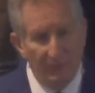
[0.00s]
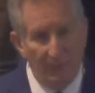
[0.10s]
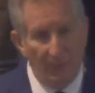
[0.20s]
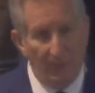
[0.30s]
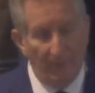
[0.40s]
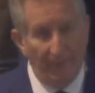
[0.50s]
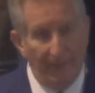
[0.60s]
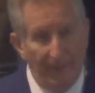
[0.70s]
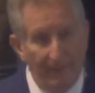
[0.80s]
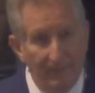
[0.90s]
of all of
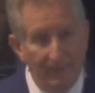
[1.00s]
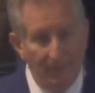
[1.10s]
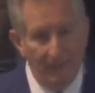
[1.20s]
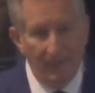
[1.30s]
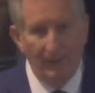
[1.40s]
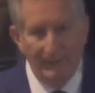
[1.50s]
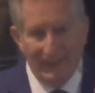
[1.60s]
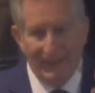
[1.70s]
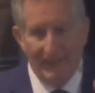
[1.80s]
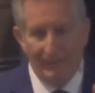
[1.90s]
that, God
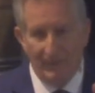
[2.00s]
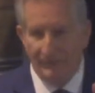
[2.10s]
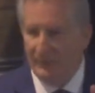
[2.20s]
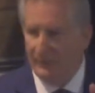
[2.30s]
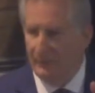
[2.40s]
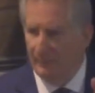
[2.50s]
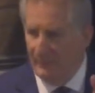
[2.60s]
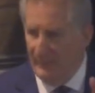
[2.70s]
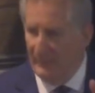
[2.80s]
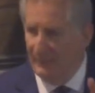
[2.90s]
gave us this
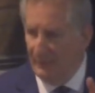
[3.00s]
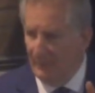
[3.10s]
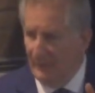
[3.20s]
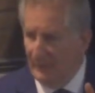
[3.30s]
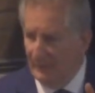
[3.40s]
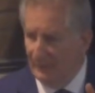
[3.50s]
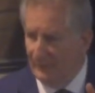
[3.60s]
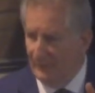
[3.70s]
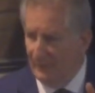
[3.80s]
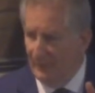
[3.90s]
amazing peace.